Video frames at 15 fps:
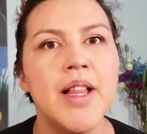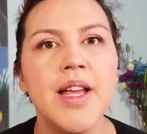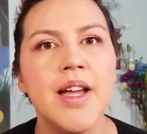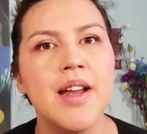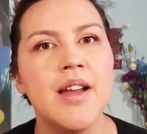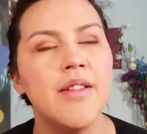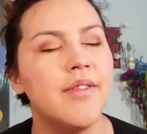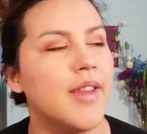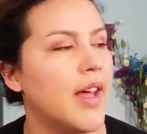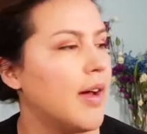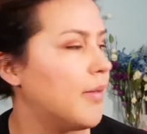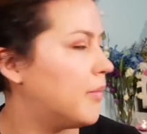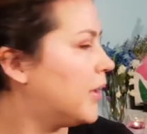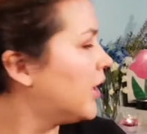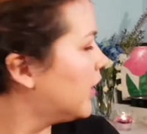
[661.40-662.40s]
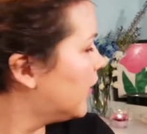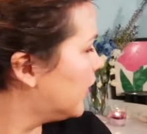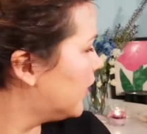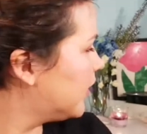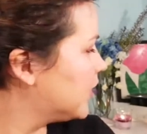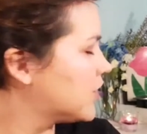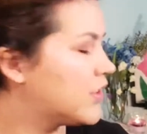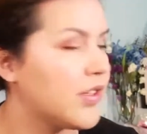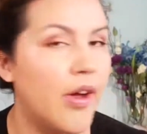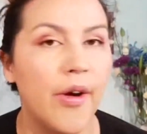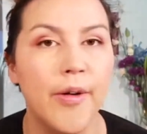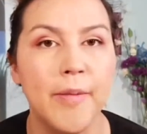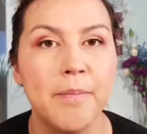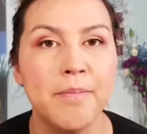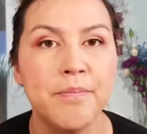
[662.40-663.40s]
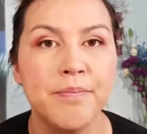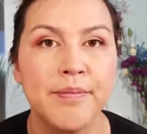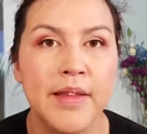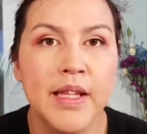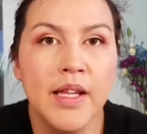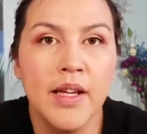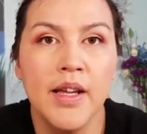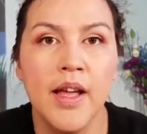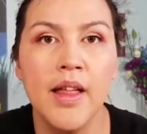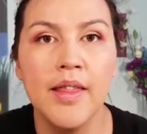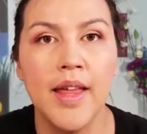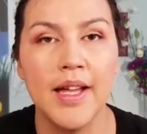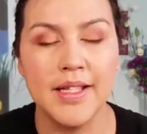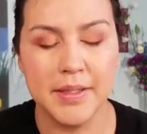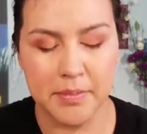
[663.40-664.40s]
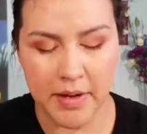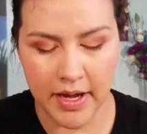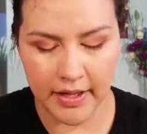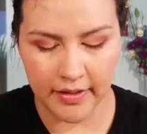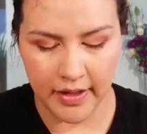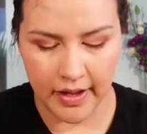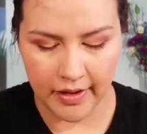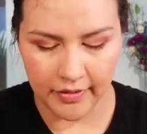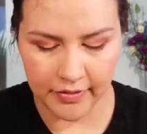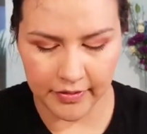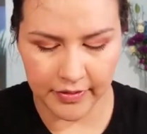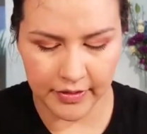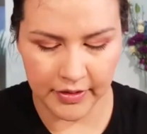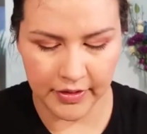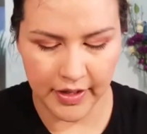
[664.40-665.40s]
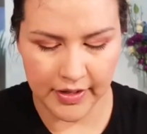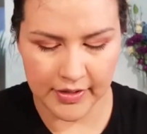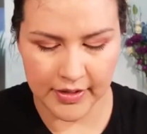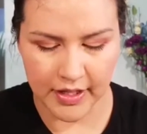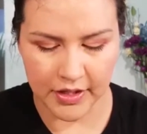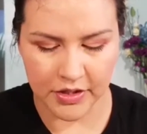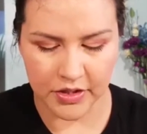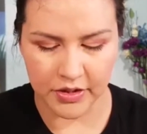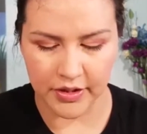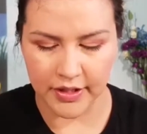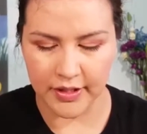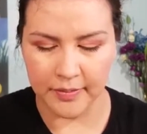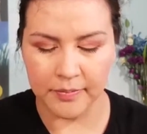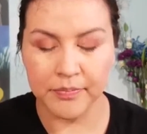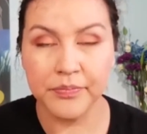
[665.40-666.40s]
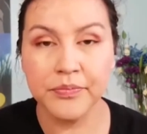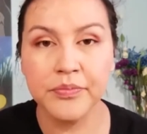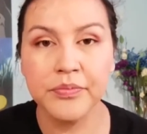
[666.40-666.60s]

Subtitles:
million of them. So that's my life essentially.